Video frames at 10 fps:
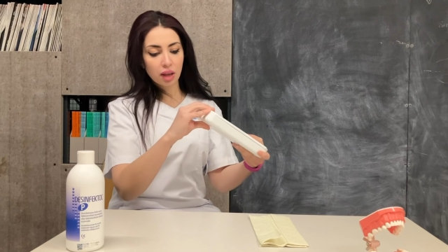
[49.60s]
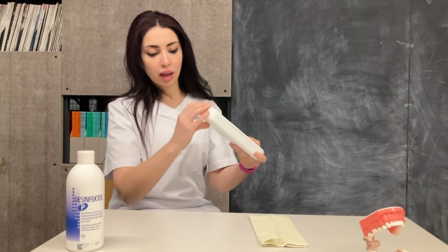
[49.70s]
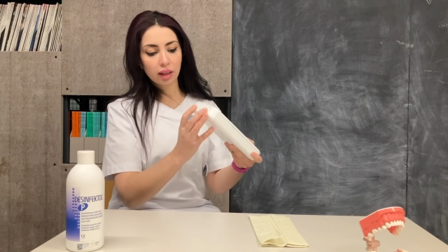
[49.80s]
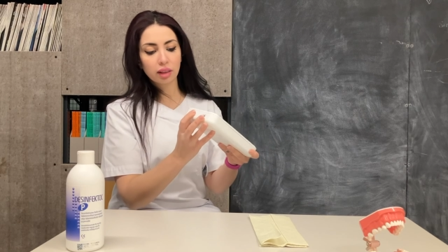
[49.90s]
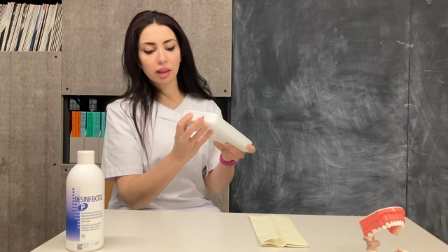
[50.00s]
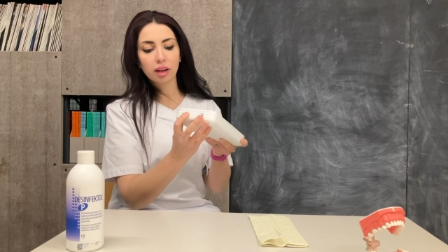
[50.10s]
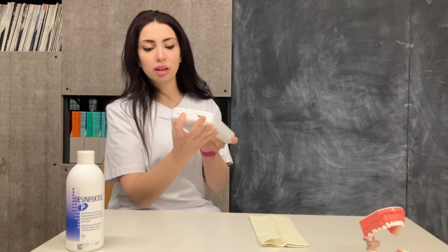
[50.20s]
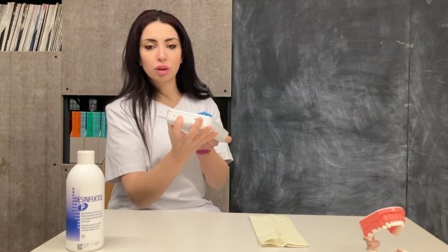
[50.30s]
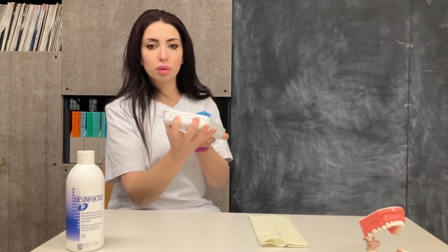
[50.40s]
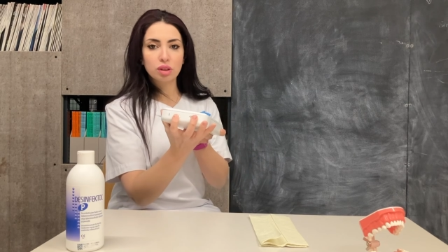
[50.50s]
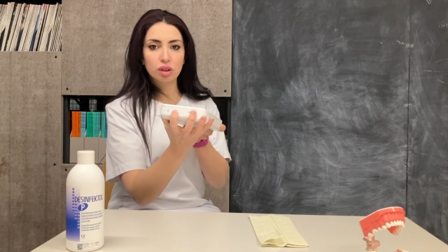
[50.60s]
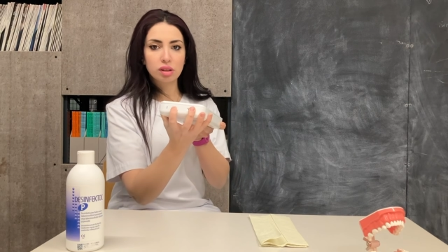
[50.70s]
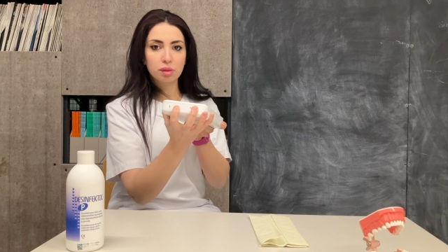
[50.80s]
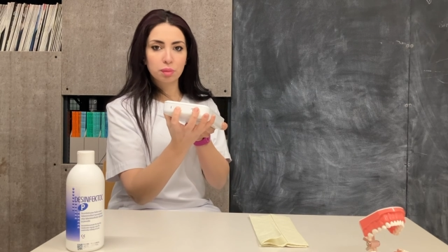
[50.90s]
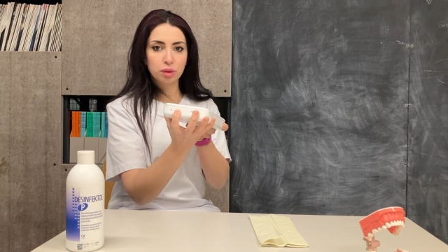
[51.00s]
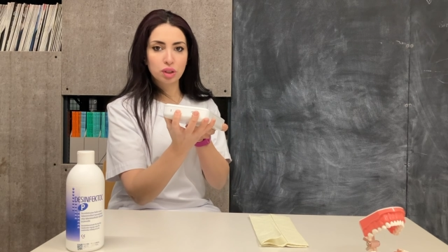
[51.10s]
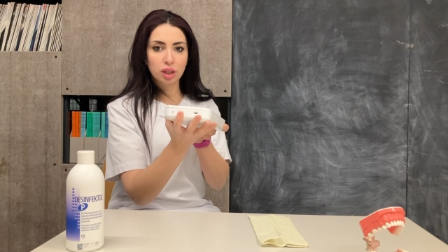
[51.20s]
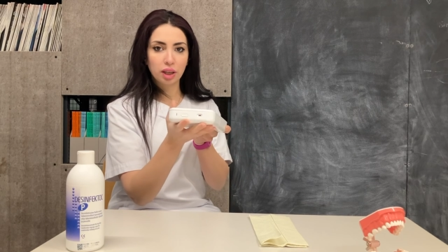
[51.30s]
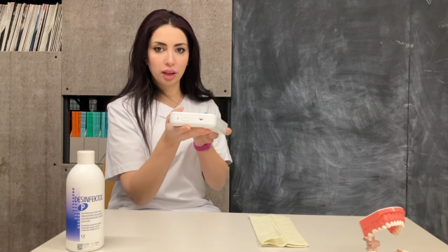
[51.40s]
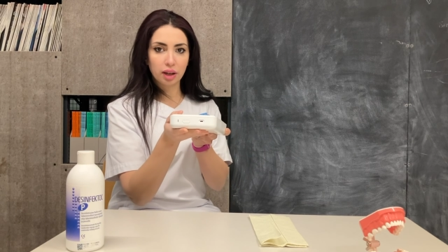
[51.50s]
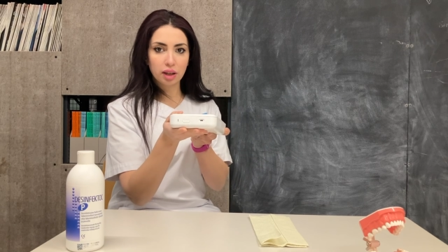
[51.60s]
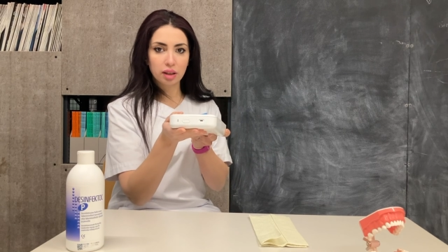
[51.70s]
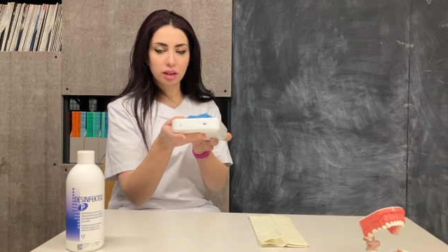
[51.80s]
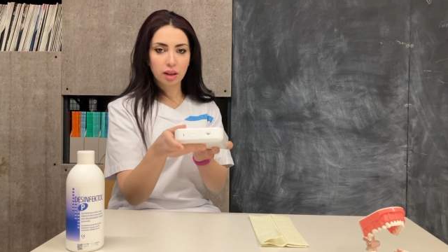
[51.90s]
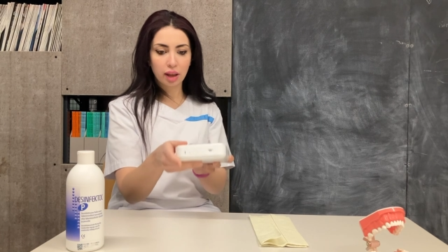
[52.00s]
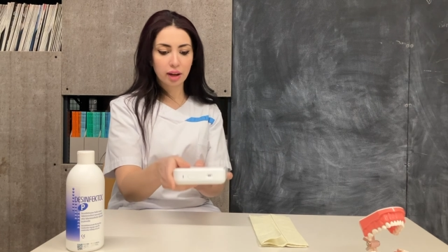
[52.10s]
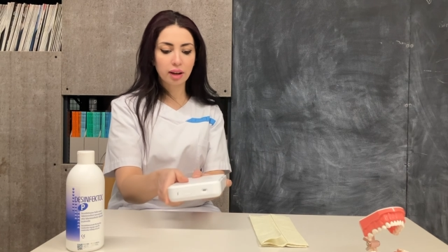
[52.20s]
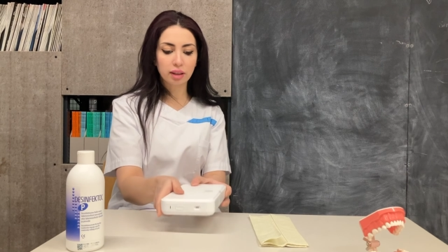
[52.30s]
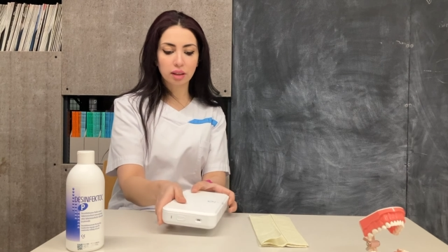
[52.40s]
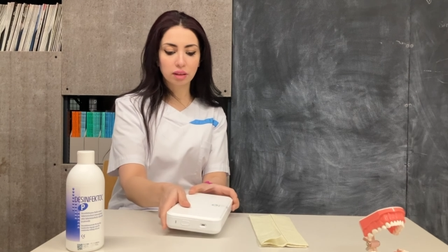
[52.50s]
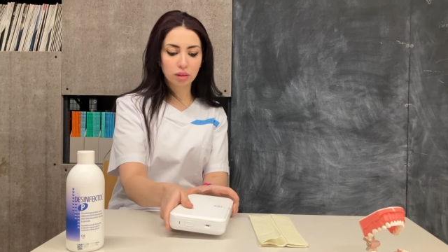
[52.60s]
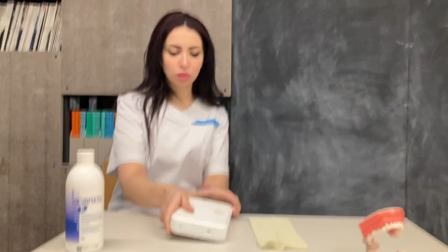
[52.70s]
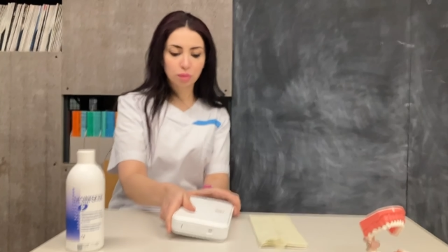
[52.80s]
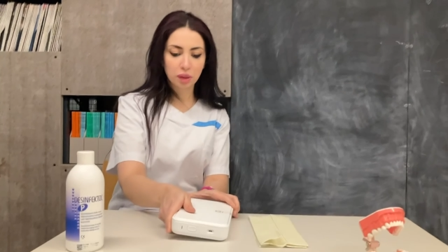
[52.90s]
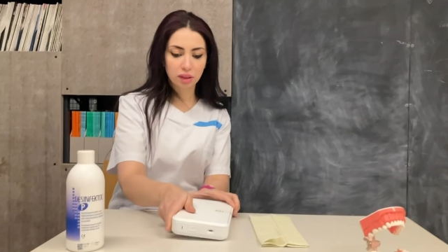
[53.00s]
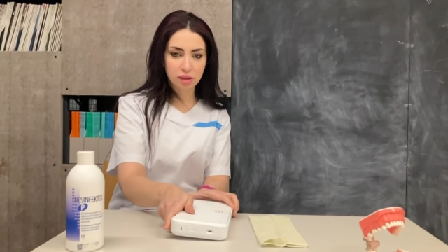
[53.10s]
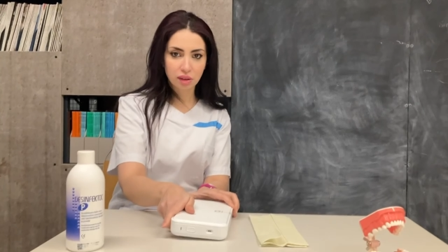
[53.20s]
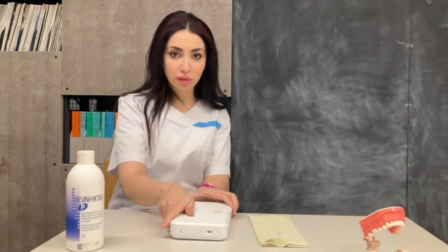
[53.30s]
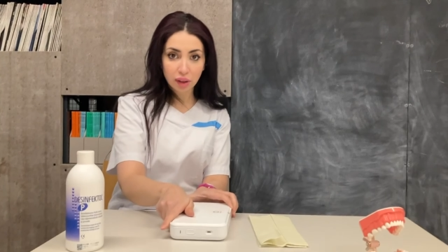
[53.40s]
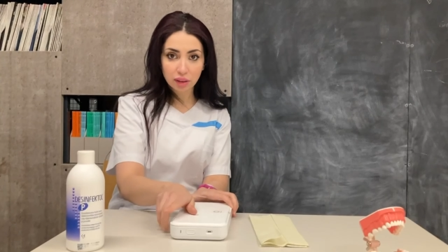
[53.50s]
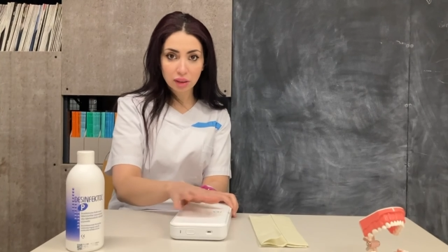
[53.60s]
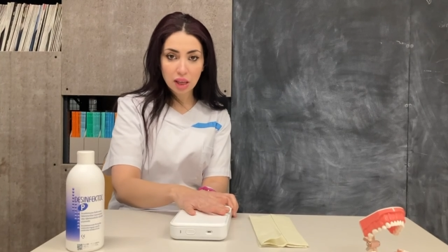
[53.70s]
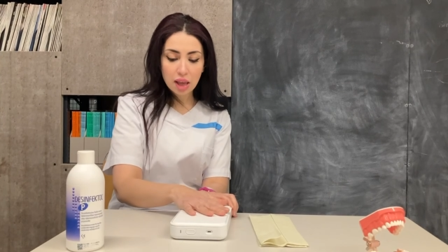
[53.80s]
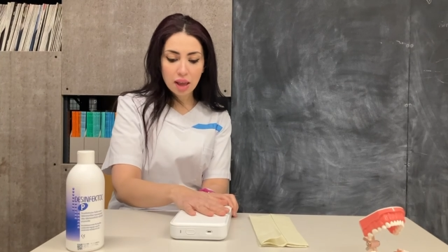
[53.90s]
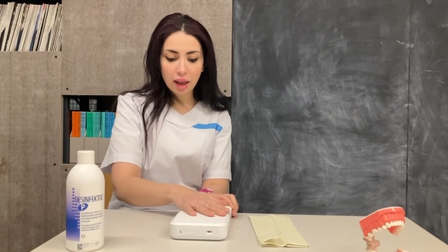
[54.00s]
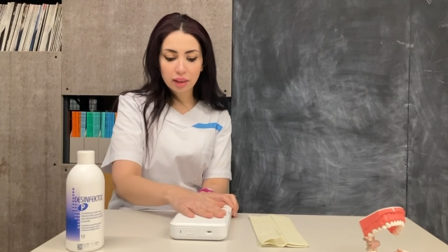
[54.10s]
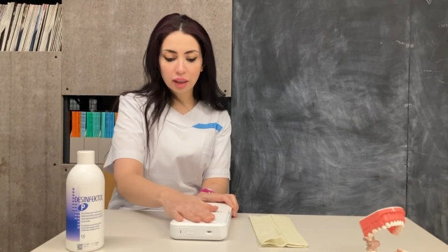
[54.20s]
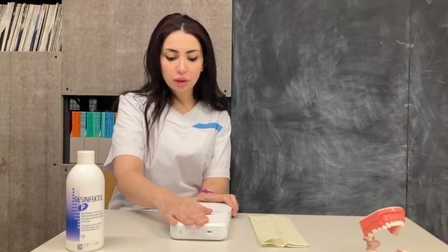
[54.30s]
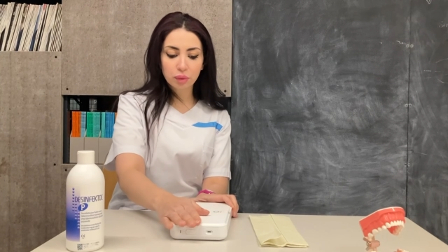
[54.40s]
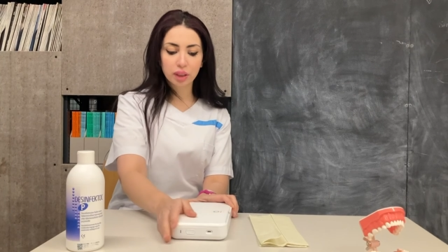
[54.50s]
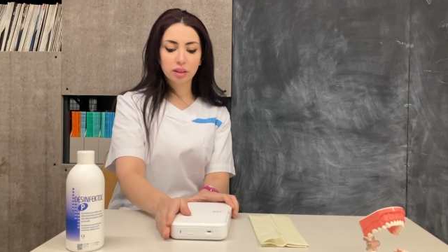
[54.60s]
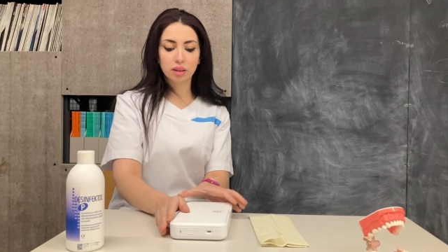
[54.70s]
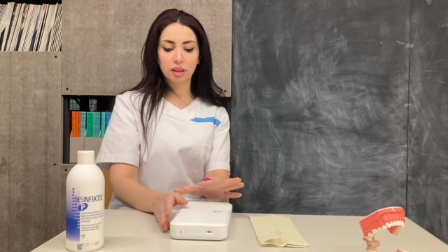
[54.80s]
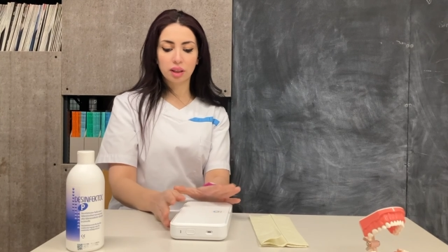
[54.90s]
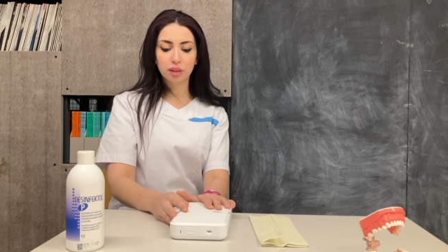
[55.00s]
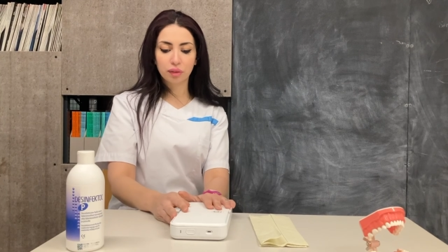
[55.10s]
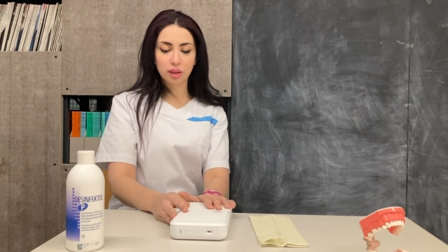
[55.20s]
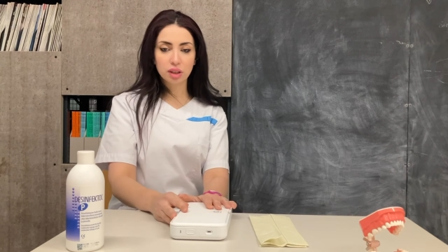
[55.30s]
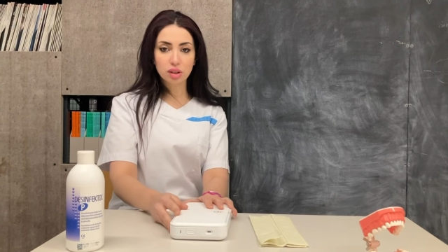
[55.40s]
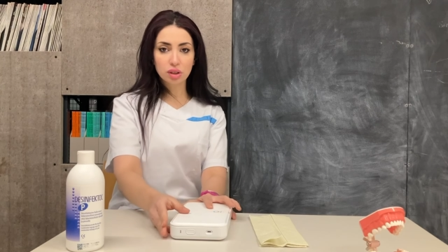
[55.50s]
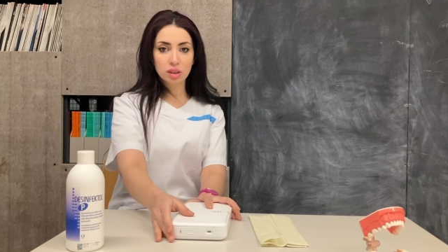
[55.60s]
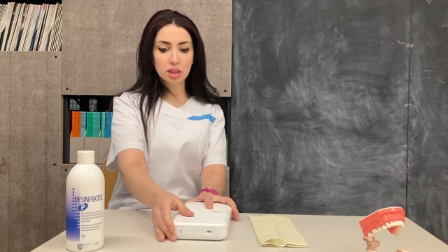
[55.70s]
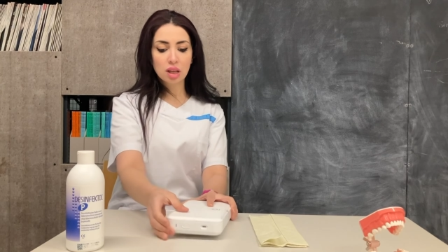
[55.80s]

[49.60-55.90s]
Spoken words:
And then you will just push here and let it to be disinfected, and then when it finished,